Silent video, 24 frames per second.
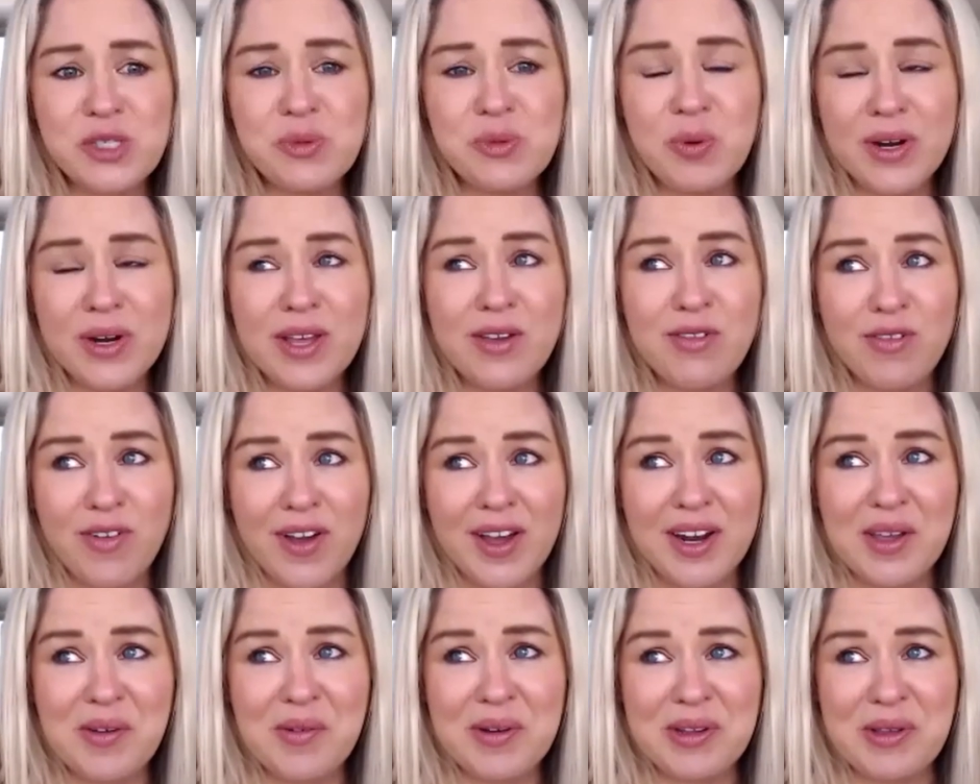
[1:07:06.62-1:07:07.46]
pretty
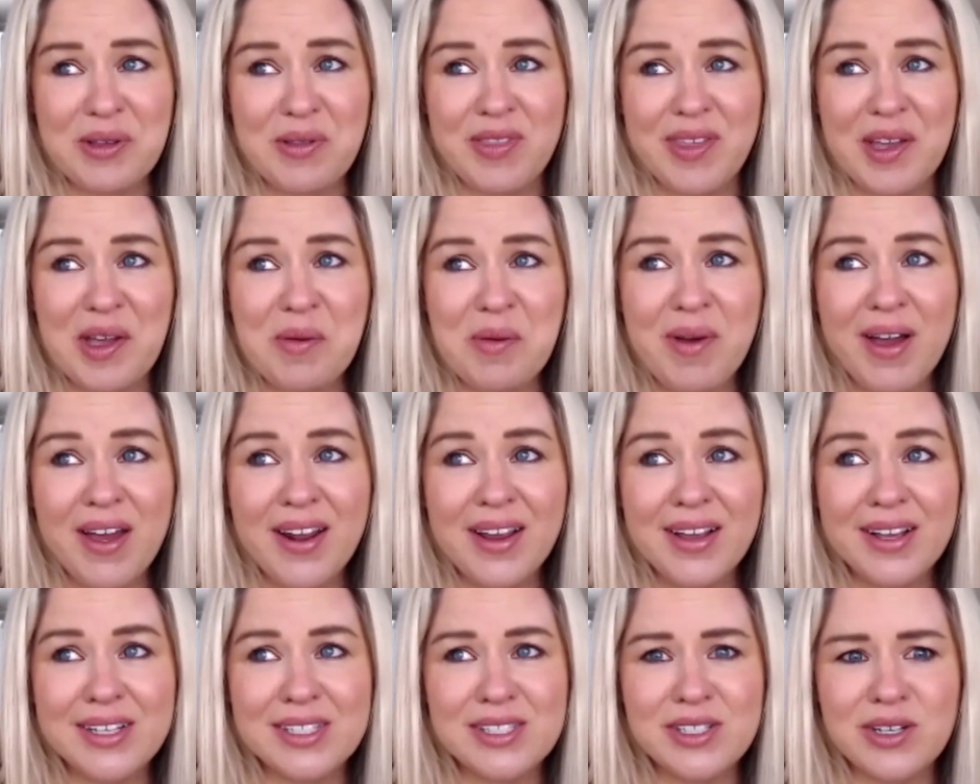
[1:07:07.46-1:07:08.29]
funny when you think about
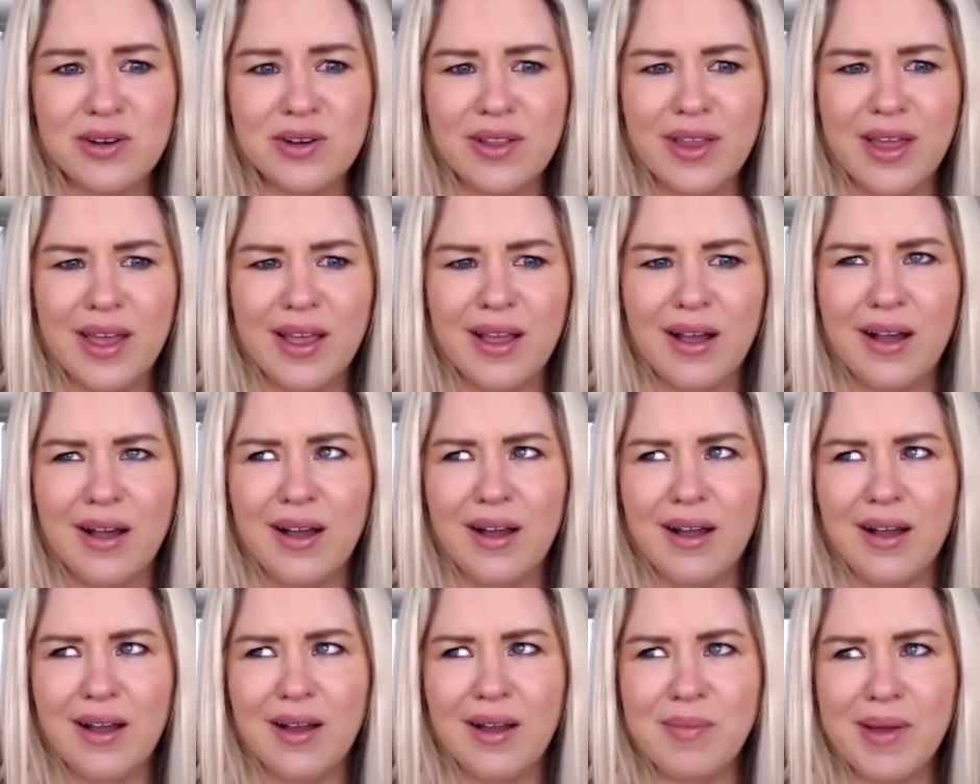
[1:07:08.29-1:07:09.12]
it, because you're like,
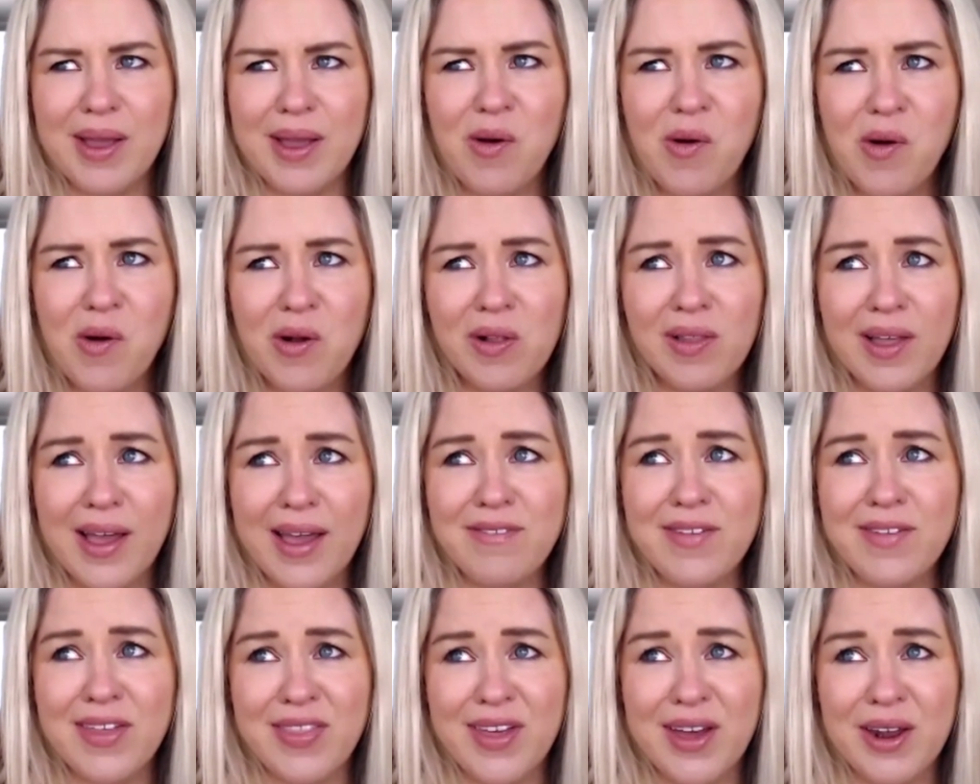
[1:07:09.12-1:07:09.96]
my whole life
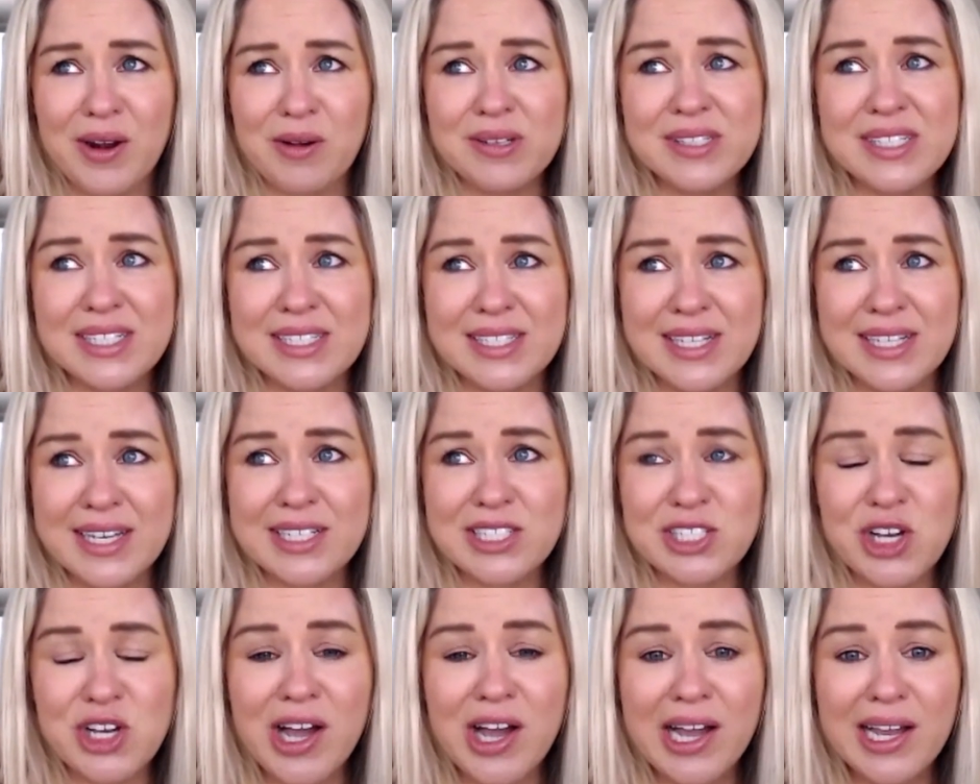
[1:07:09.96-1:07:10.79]
I thought I was a ding
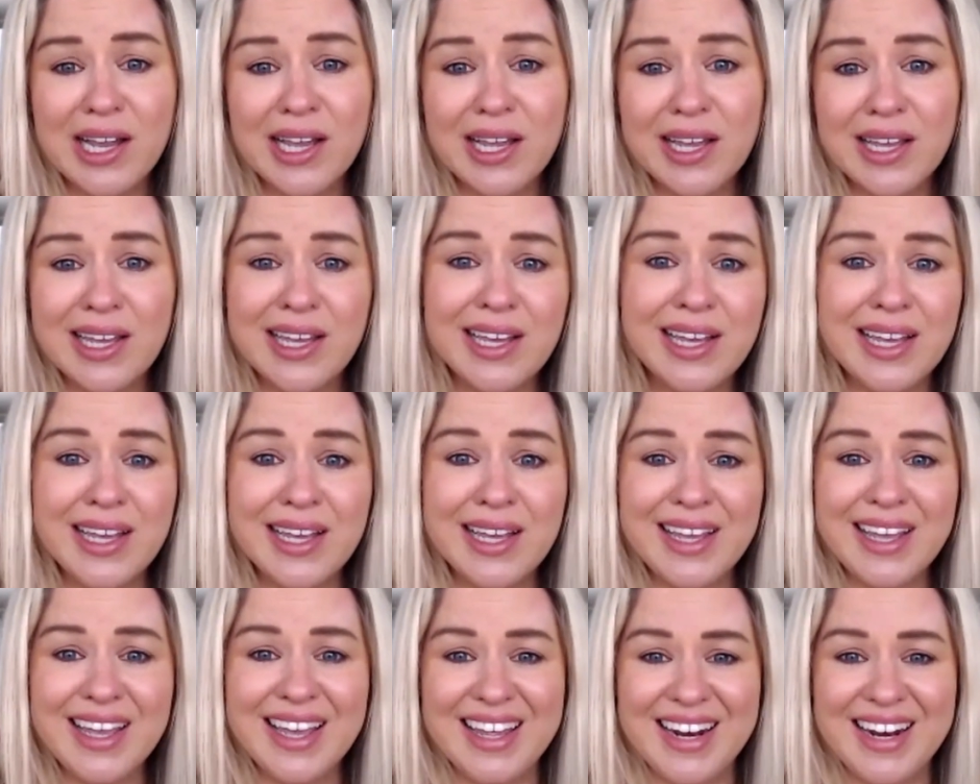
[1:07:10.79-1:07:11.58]
dong, and